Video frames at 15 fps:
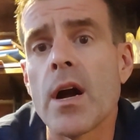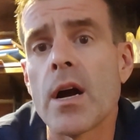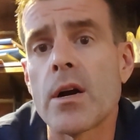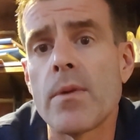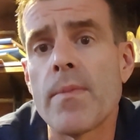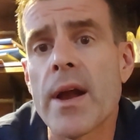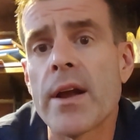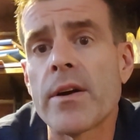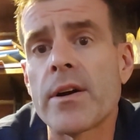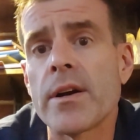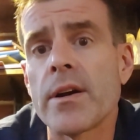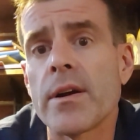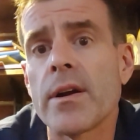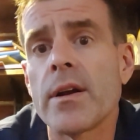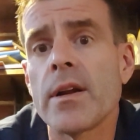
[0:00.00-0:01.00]

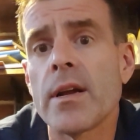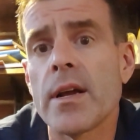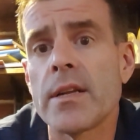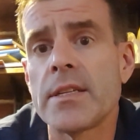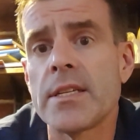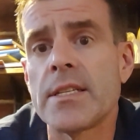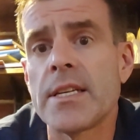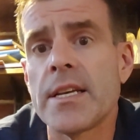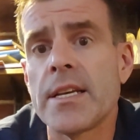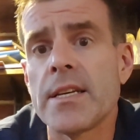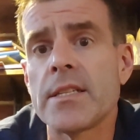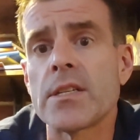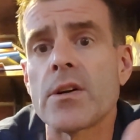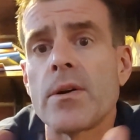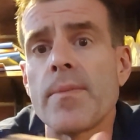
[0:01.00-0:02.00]
glomerular
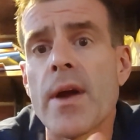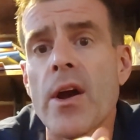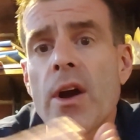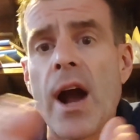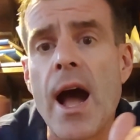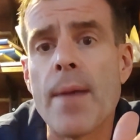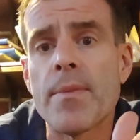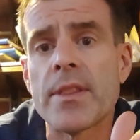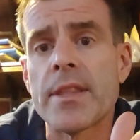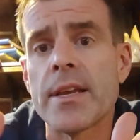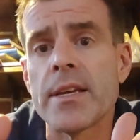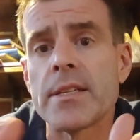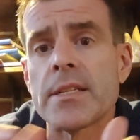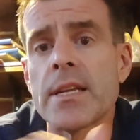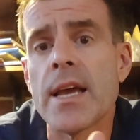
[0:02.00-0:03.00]
disease,
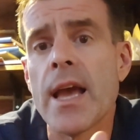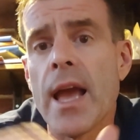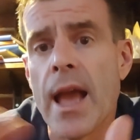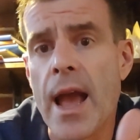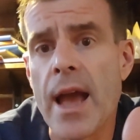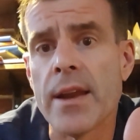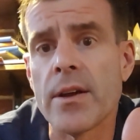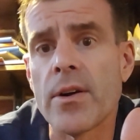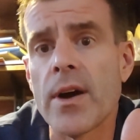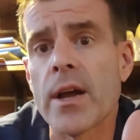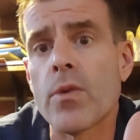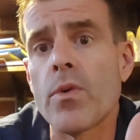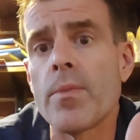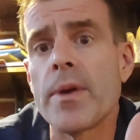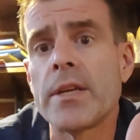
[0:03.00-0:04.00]
glomerulopathies, and the
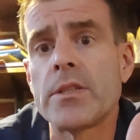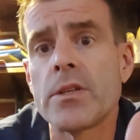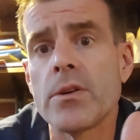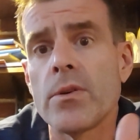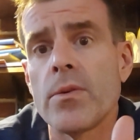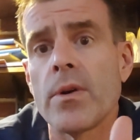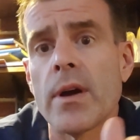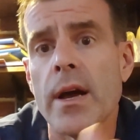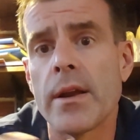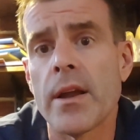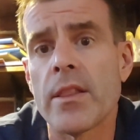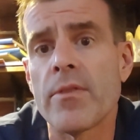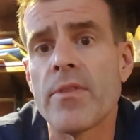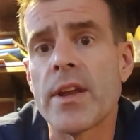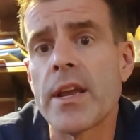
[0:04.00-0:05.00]
link will be to
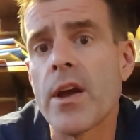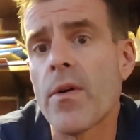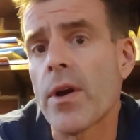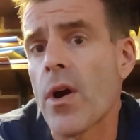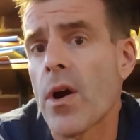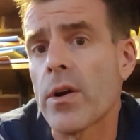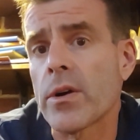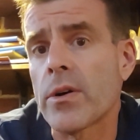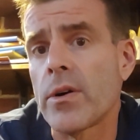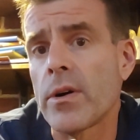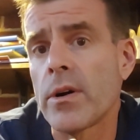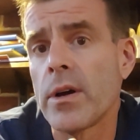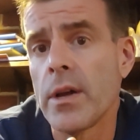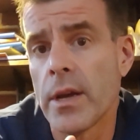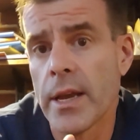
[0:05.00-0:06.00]
another video and
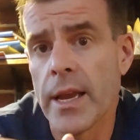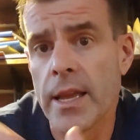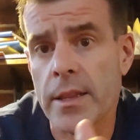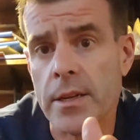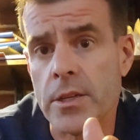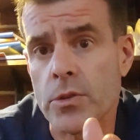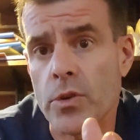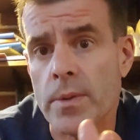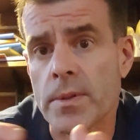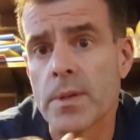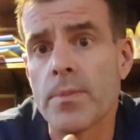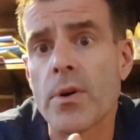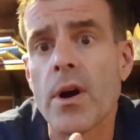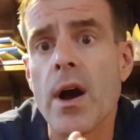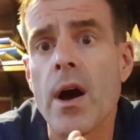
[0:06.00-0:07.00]
article in the
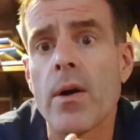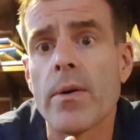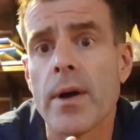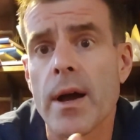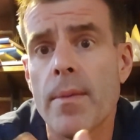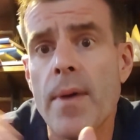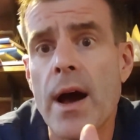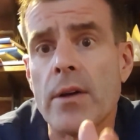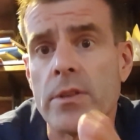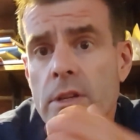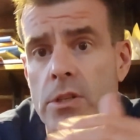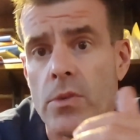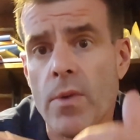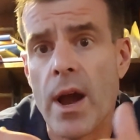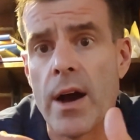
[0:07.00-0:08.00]
description below about the
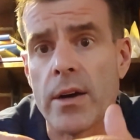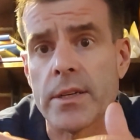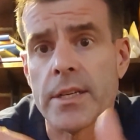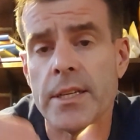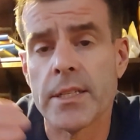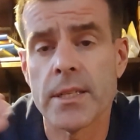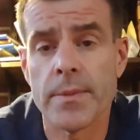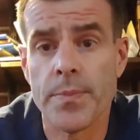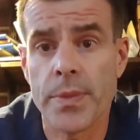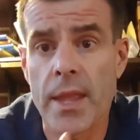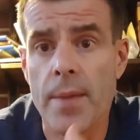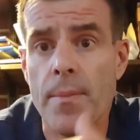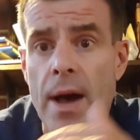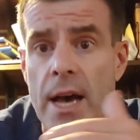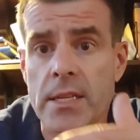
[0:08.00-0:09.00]
serologies
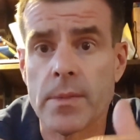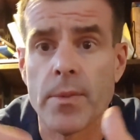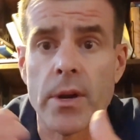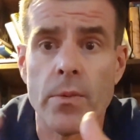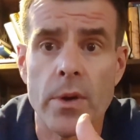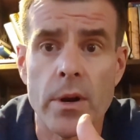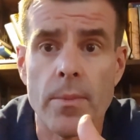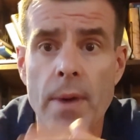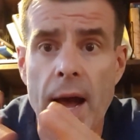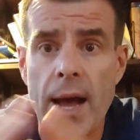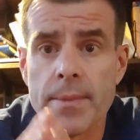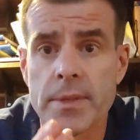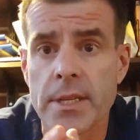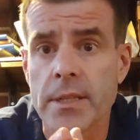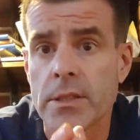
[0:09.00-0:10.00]
and possibly renal
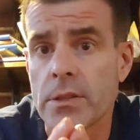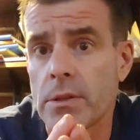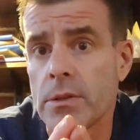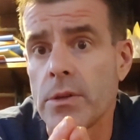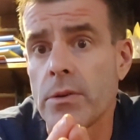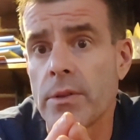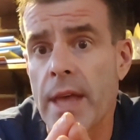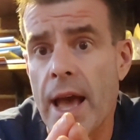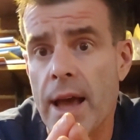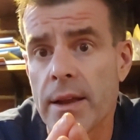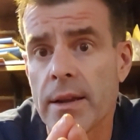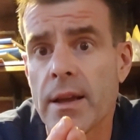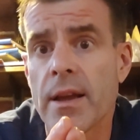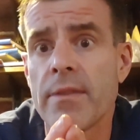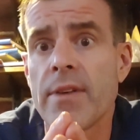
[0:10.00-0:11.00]
biopsy to do that
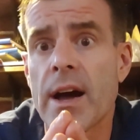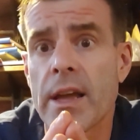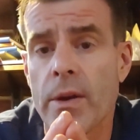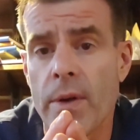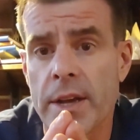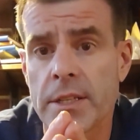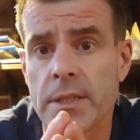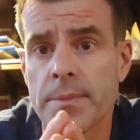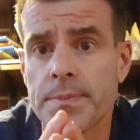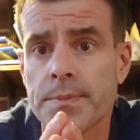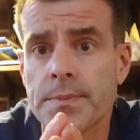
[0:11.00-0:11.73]
evaluation.